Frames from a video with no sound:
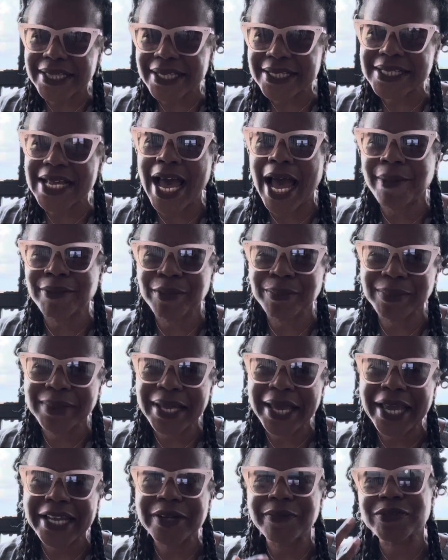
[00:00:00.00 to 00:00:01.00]
time to
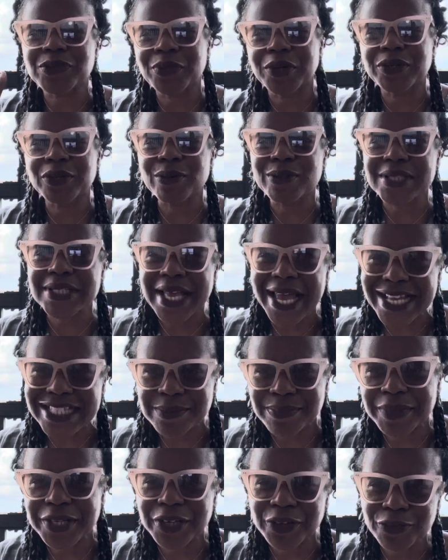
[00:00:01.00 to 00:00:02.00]
plan. It was one of those last
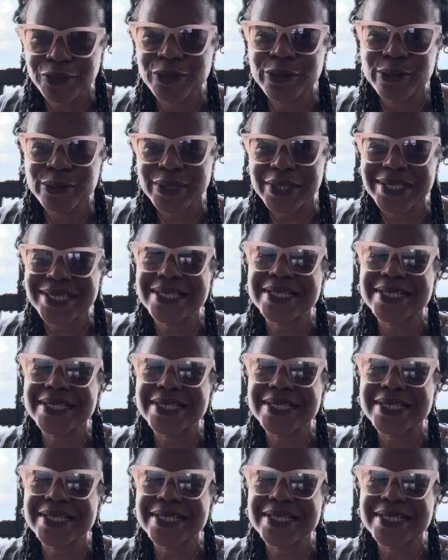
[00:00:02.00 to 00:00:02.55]
minute cruises.